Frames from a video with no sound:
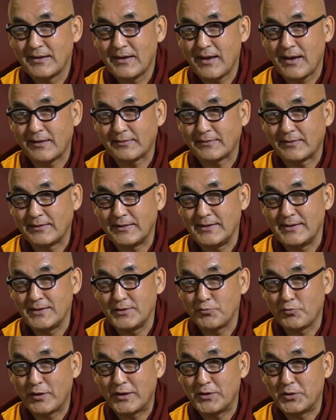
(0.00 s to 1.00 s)
at the
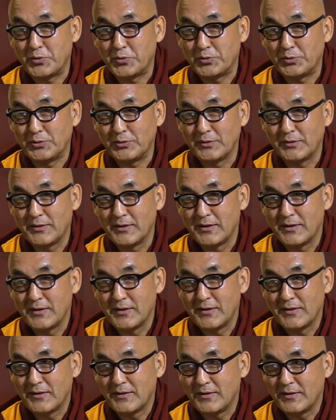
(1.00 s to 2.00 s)
end when you
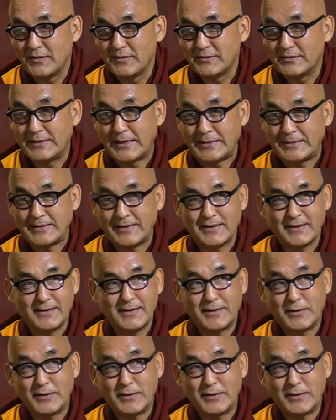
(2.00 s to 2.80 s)
dedicate